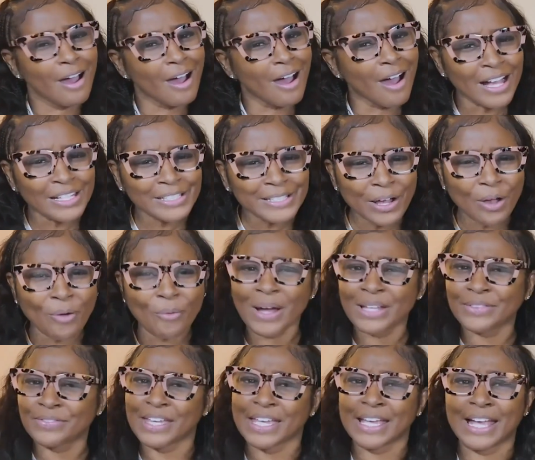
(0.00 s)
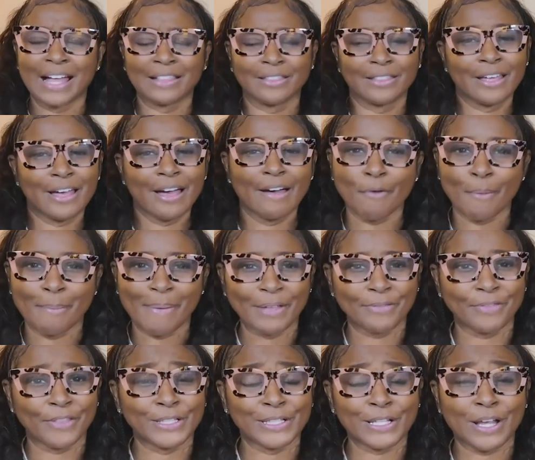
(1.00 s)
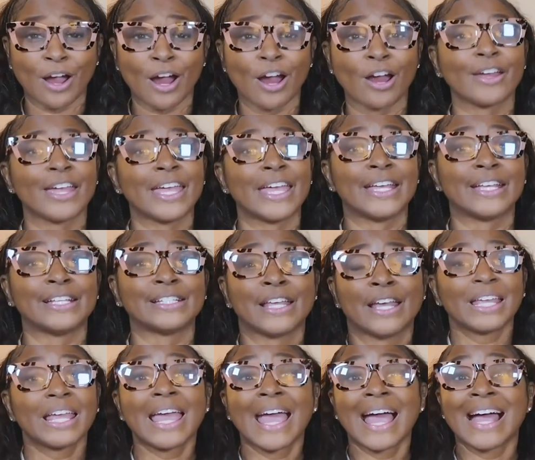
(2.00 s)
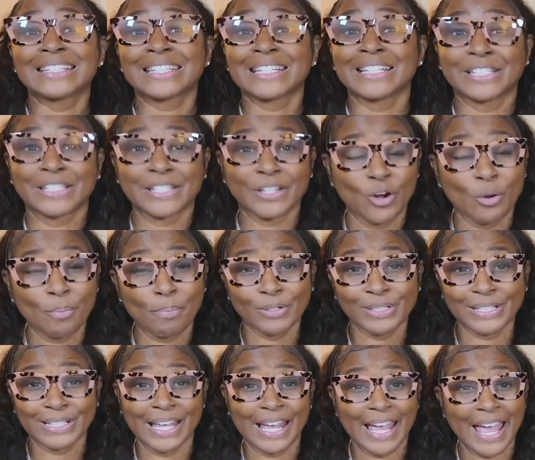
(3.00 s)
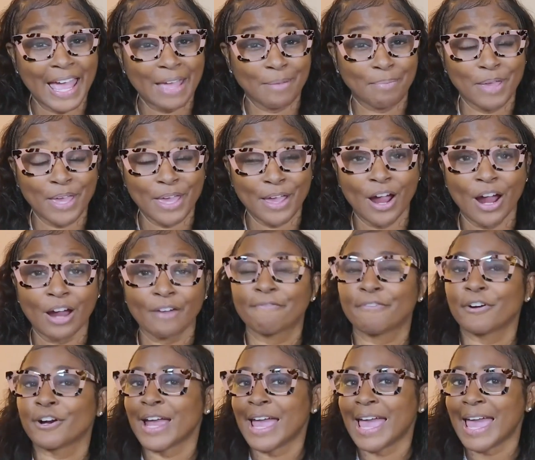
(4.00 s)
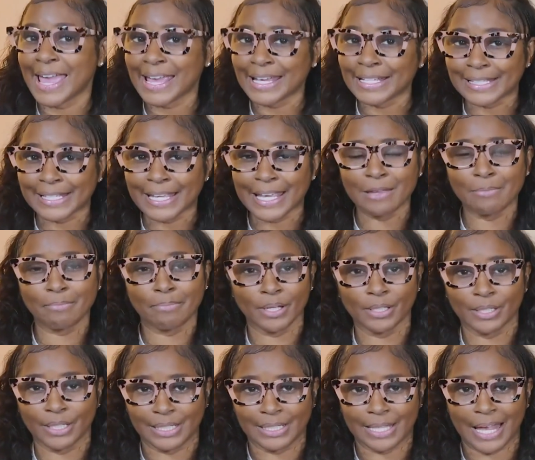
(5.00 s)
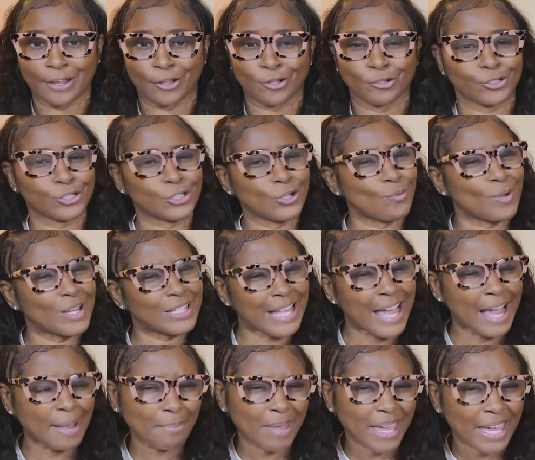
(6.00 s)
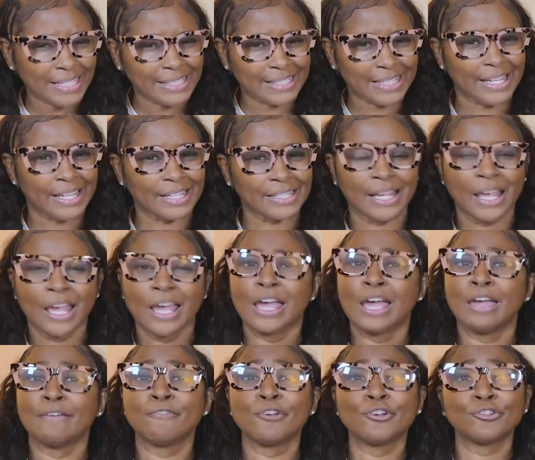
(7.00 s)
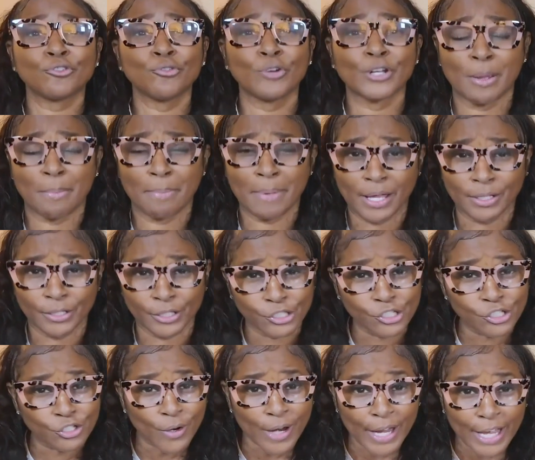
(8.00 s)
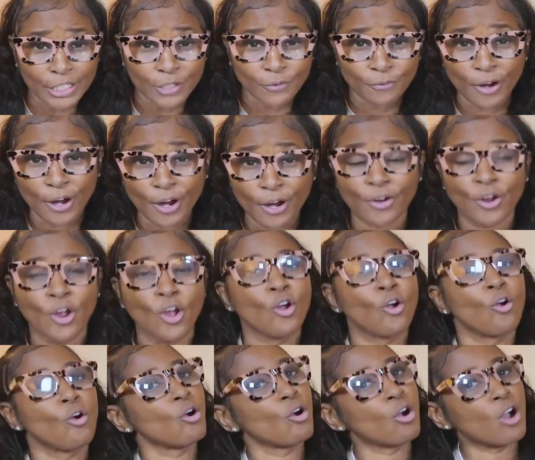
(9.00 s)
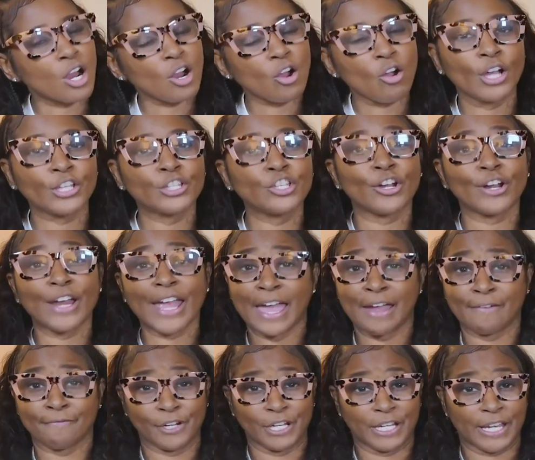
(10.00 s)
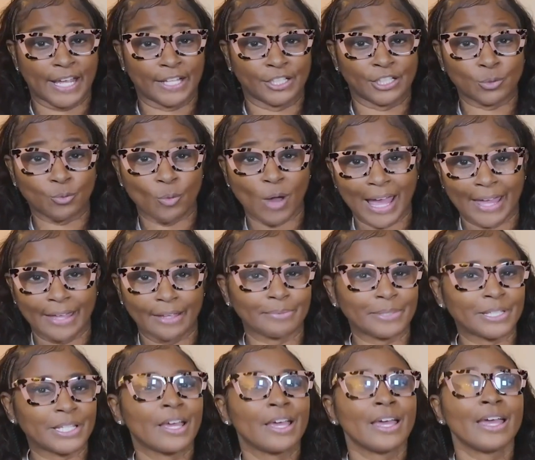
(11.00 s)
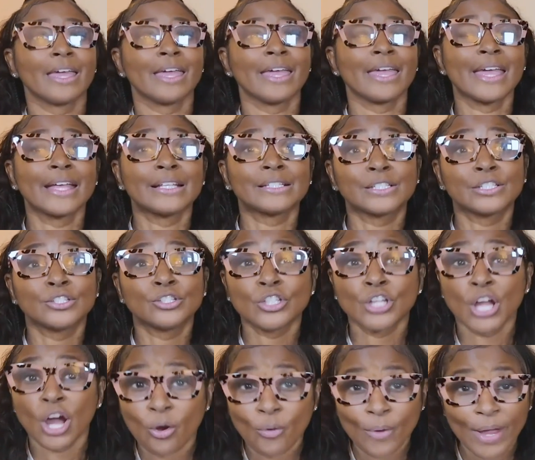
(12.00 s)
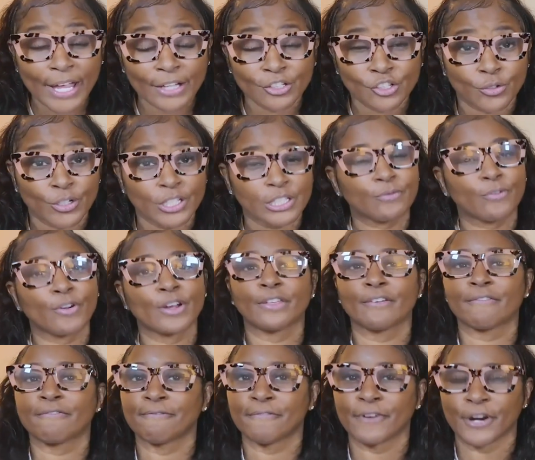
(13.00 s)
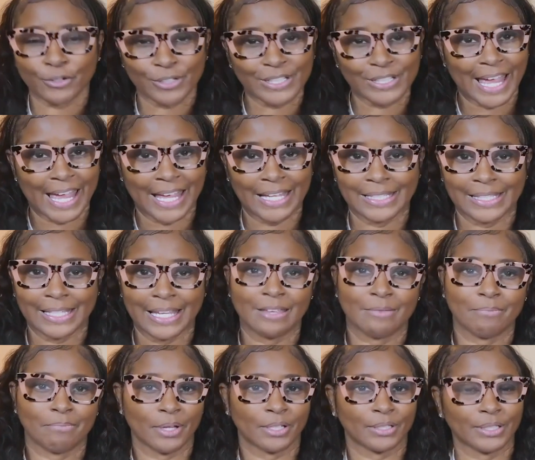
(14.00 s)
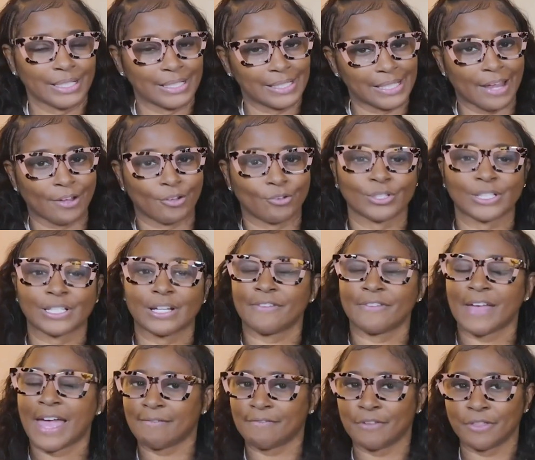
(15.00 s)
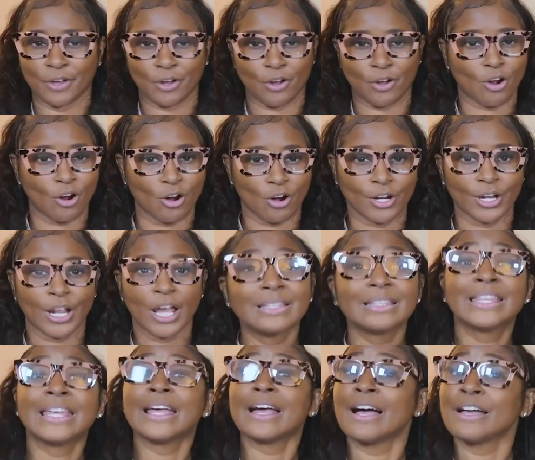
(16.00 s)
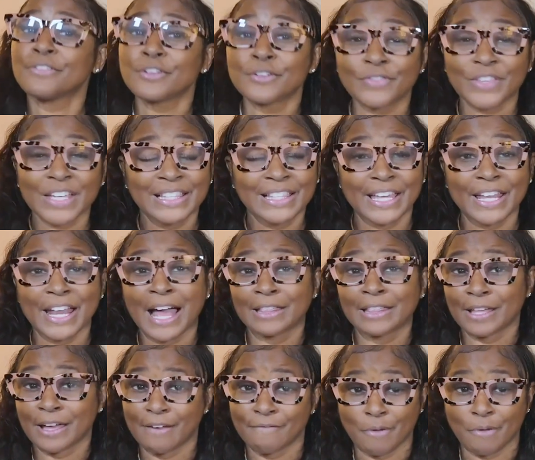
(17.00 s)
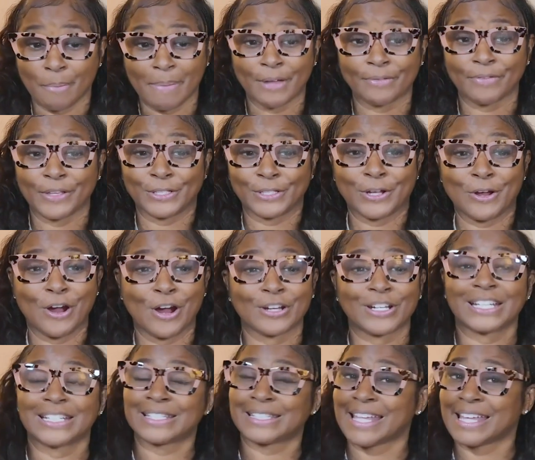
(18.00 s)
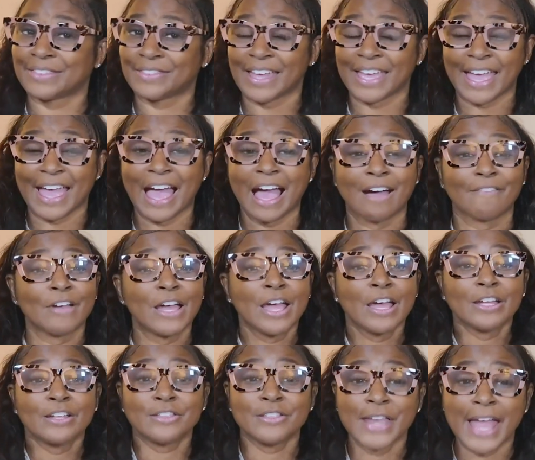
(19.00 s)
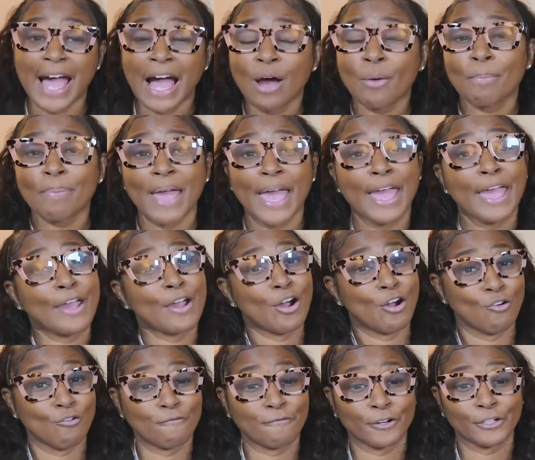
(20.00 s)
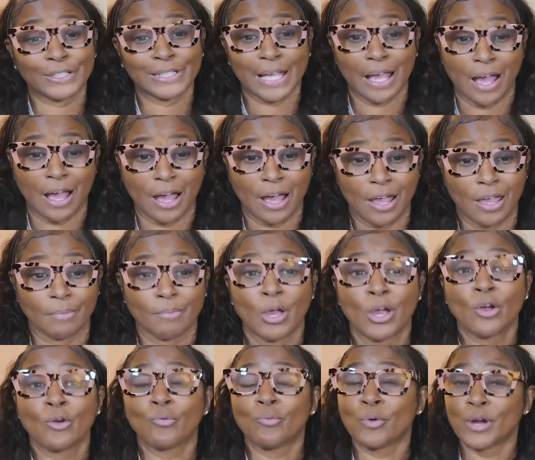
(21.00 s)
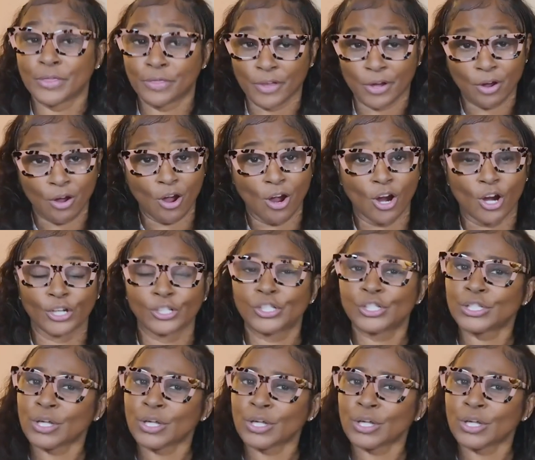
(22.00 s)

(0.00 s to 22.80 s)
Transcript: Also, one thing I love about this card is it has a 0% APR for 18 billing cycles. So what that means is if you're doing a balance transfer or on your everyday swipes, it's no interest for the first 18 billing cycles of having the card. The other thing that I love about this card is that they have now pay over time with the card.